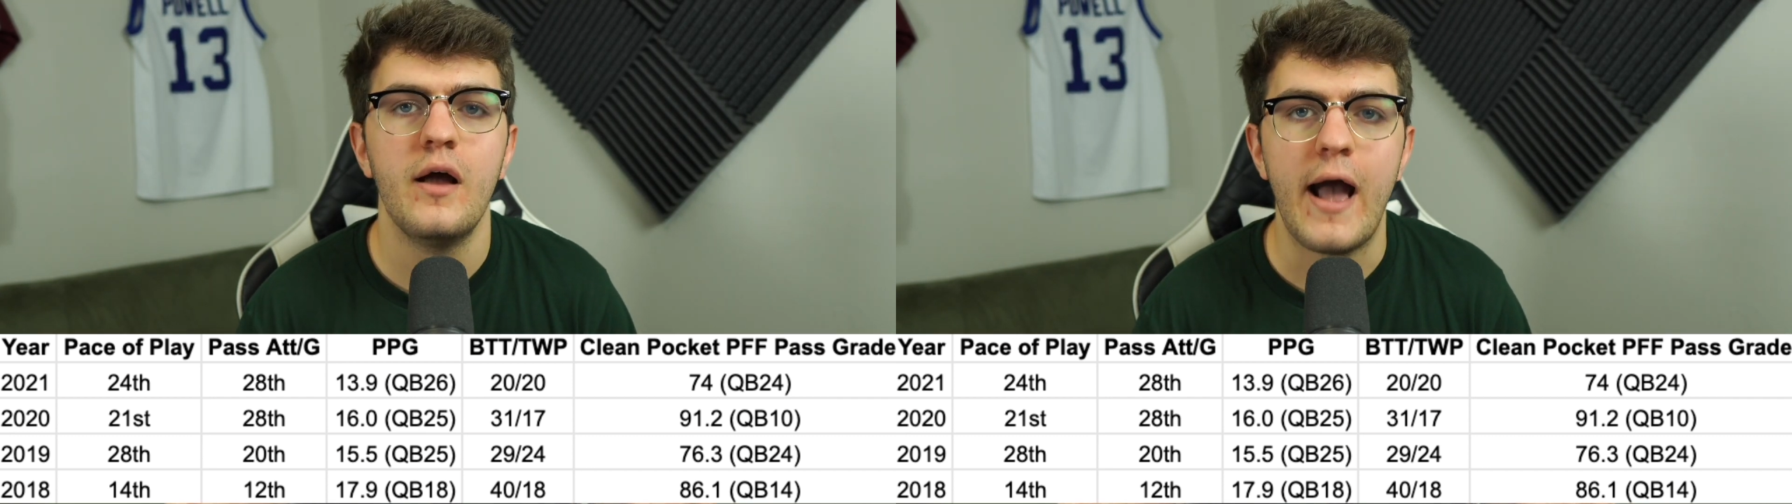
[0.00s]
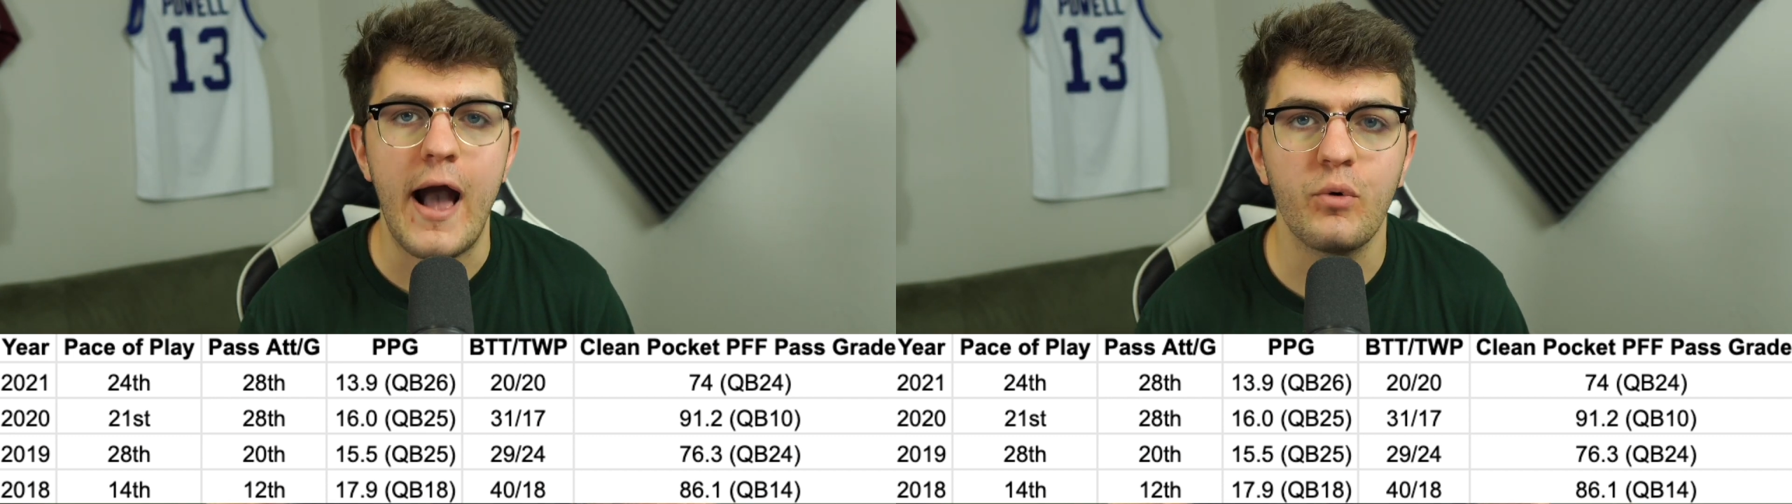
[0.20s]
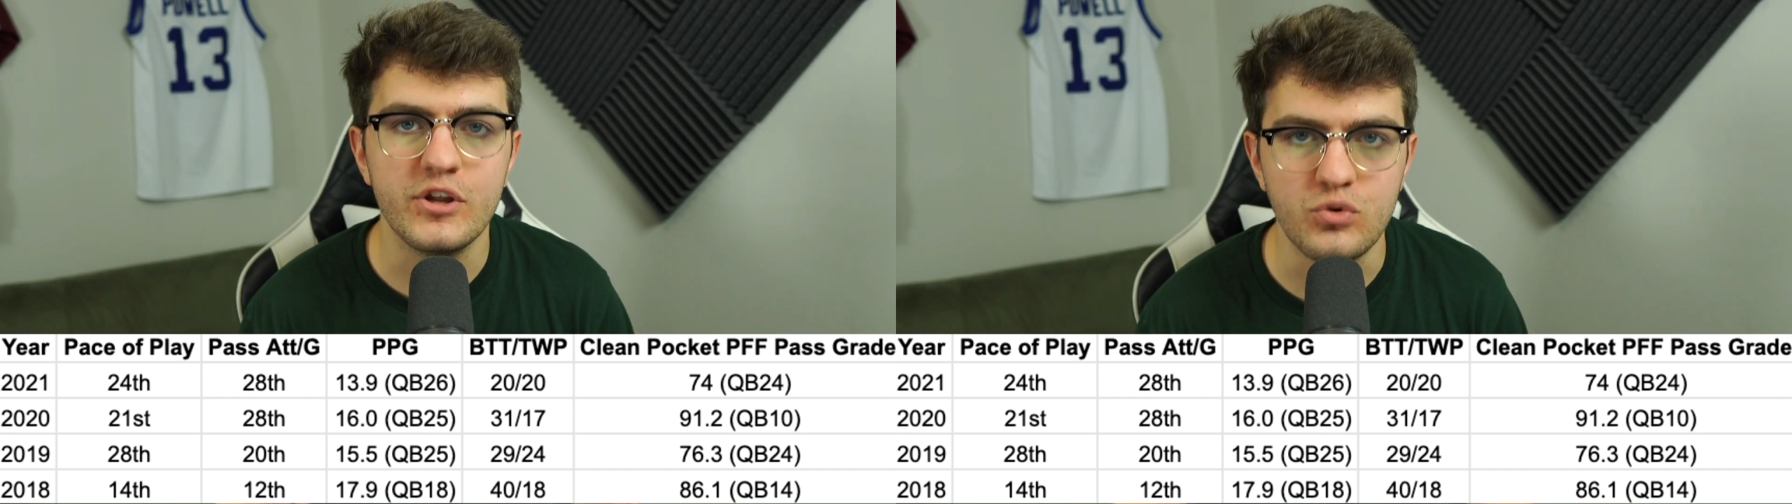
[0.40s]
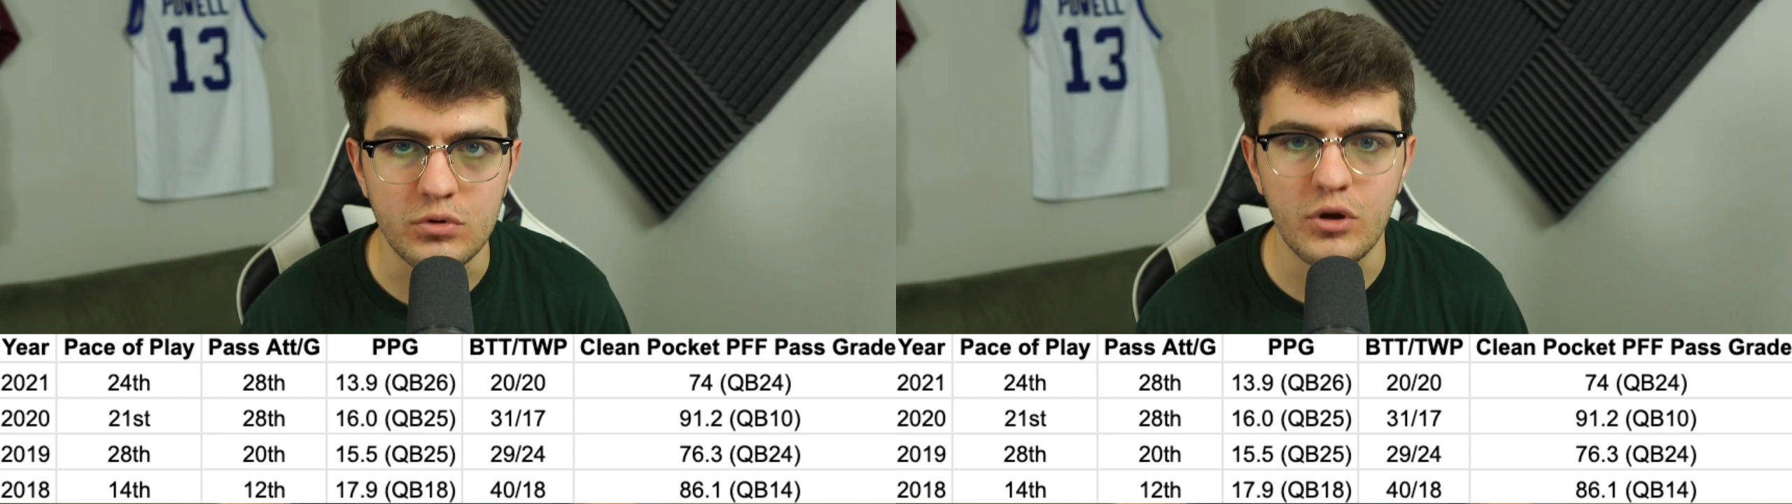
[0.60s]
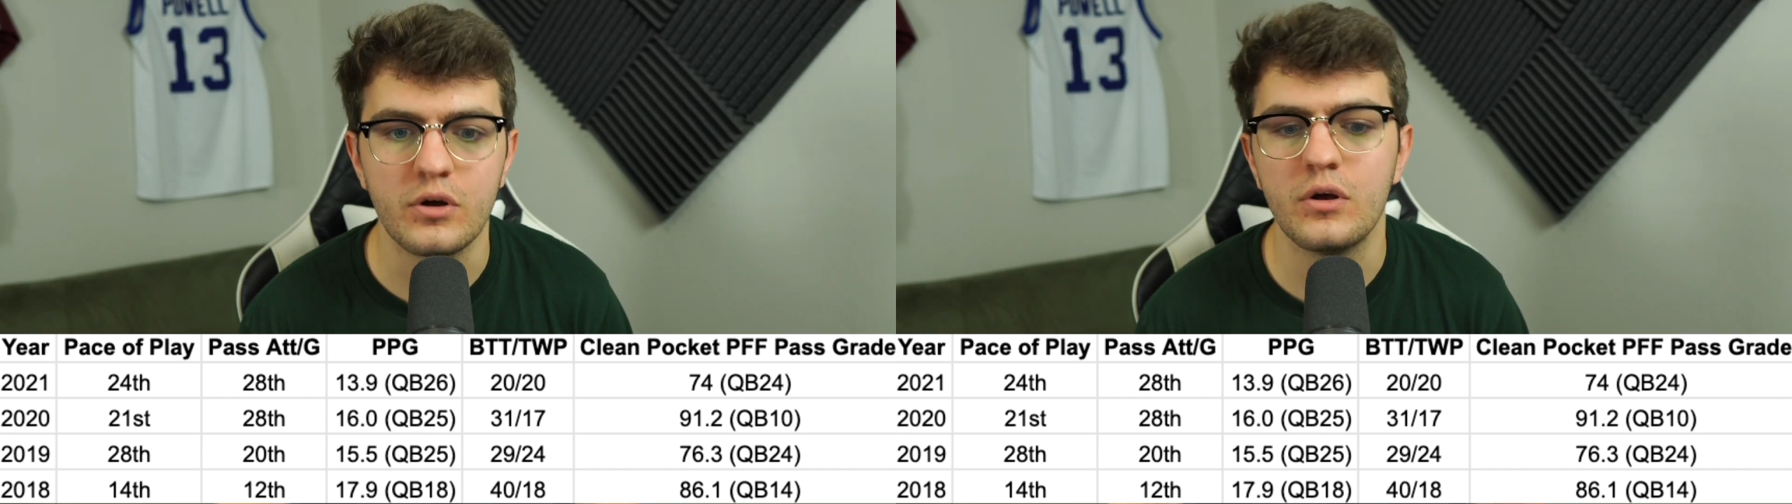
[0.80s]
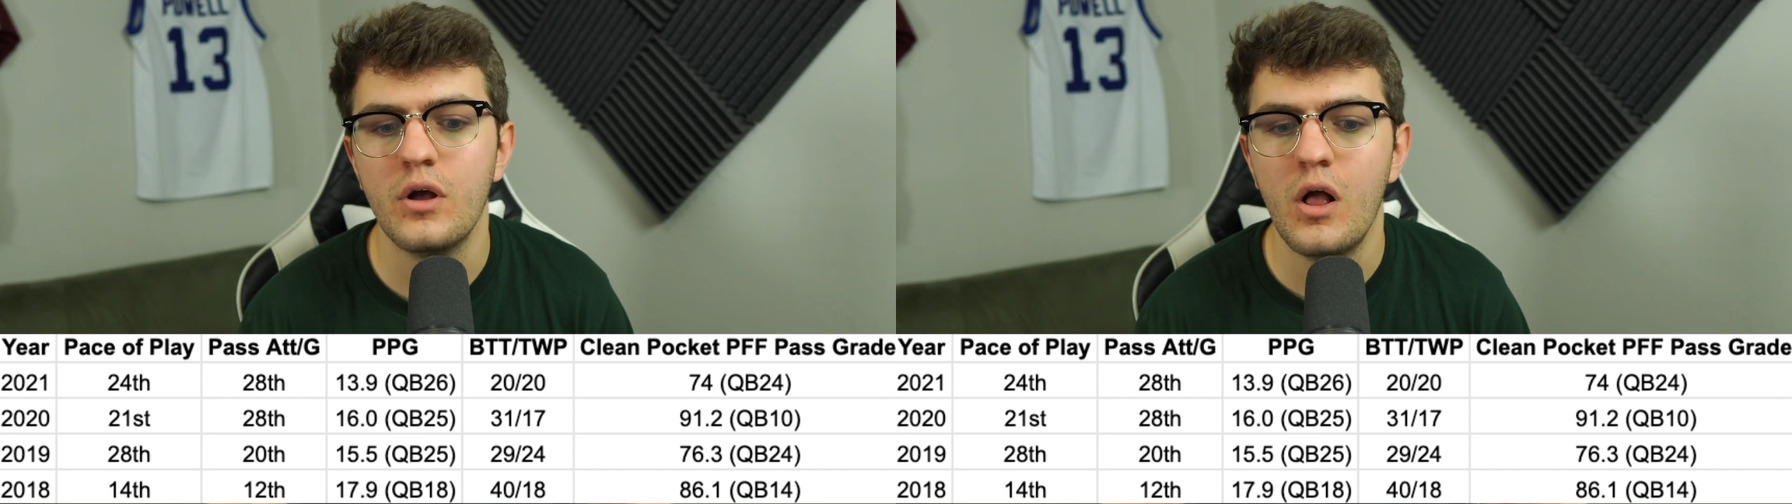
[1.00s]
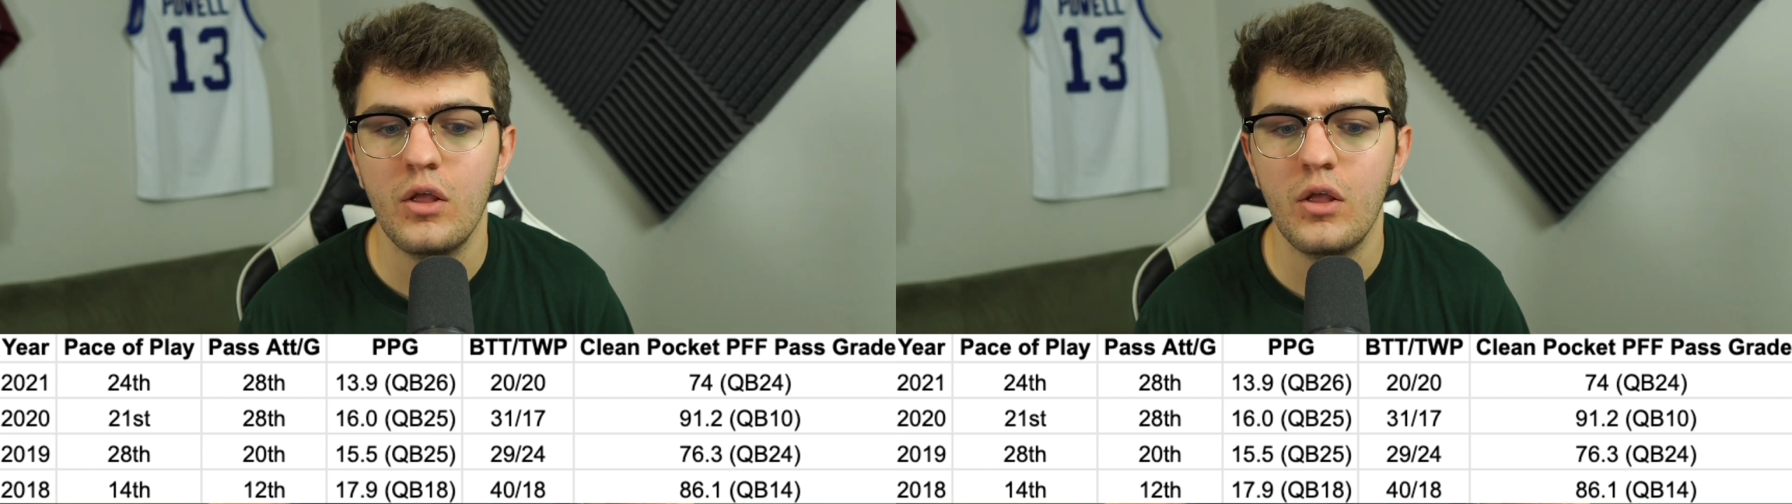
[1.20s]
how can you look